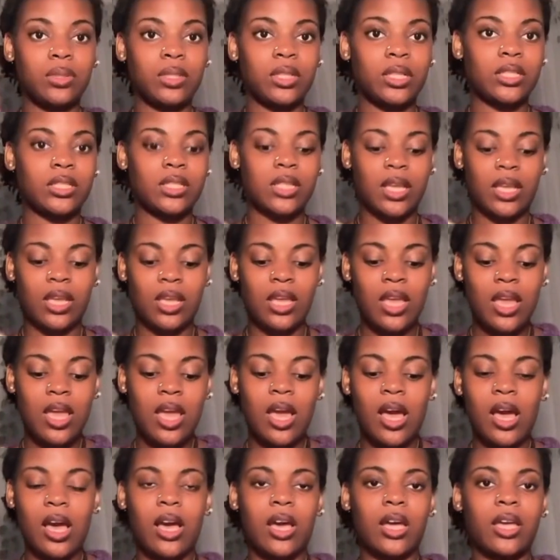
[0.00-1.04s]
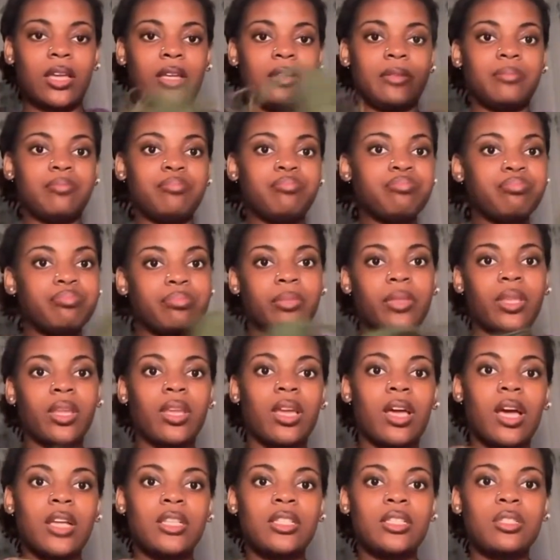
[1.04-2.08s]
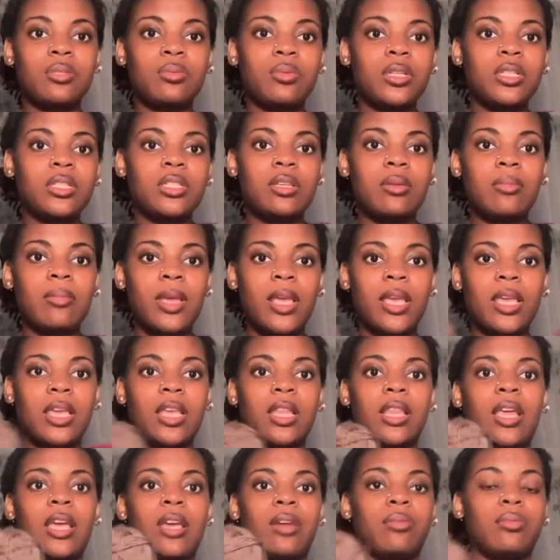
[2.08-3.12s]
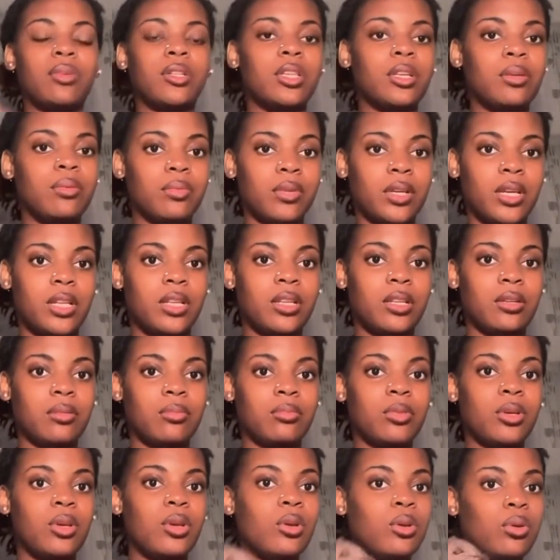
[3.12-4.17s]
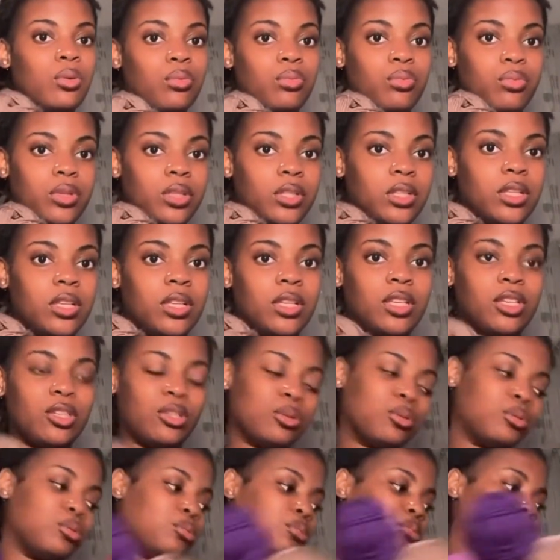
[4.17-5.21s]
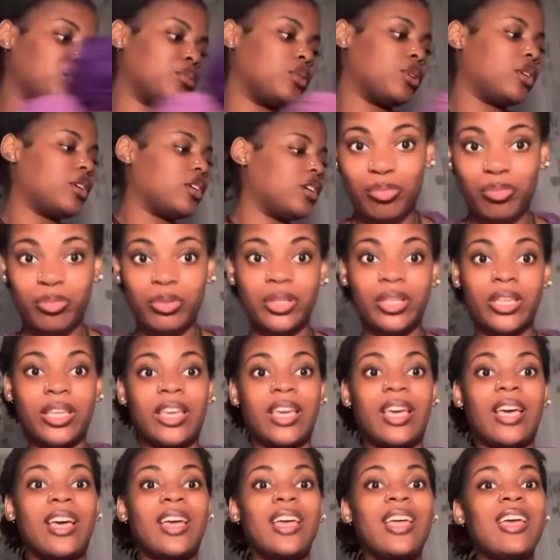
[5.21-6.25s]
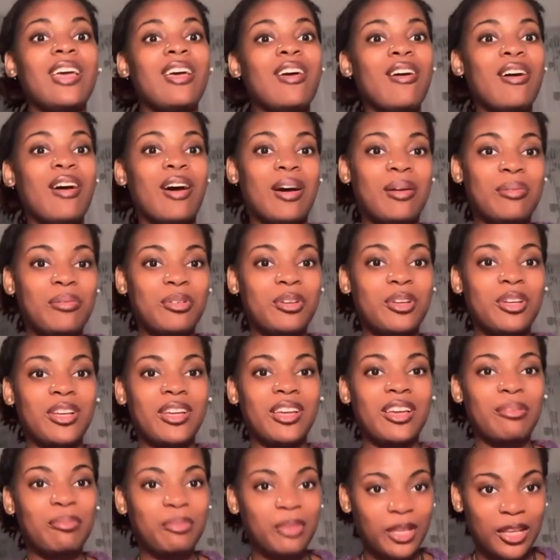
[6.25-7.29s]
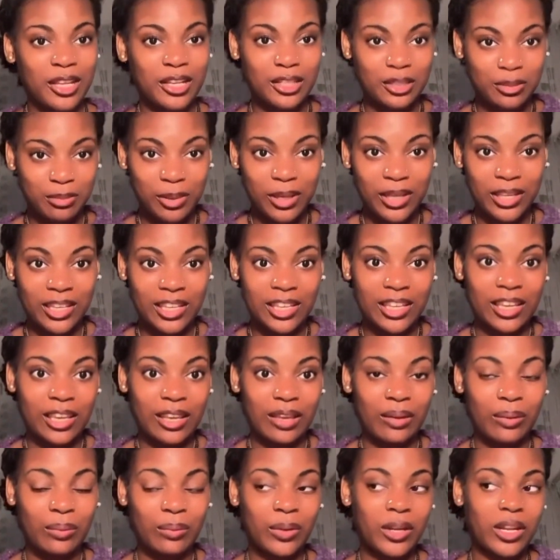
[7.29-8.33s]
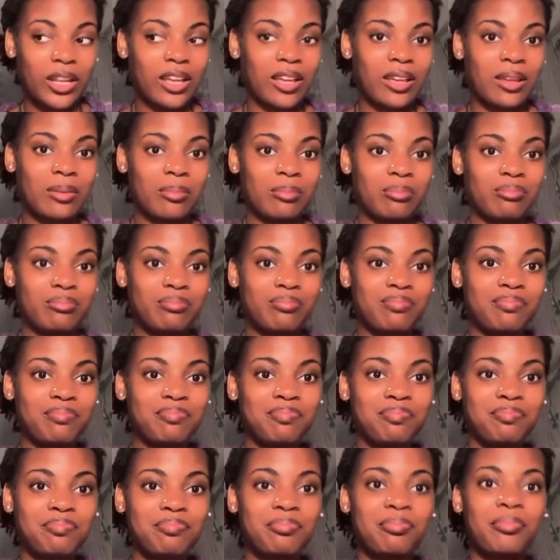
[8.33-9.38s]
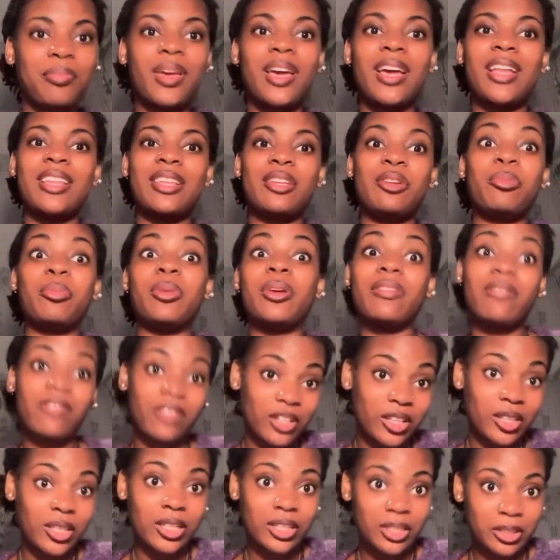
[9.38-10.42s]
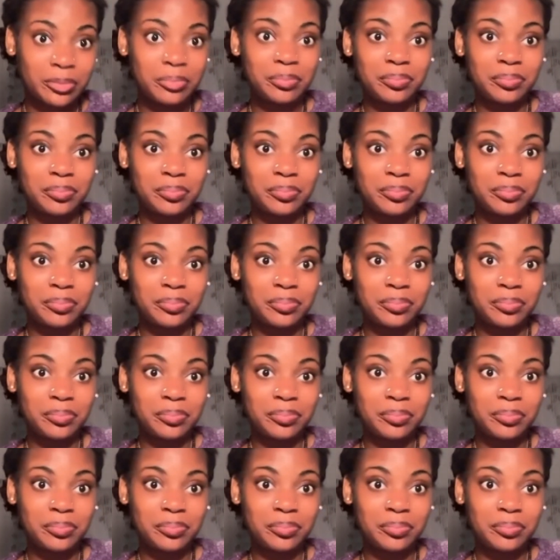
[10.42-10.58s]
these. Like I just wanted to make it like really random, really cute. But yeah, I'm gonna catch back in when I'm a little bit further.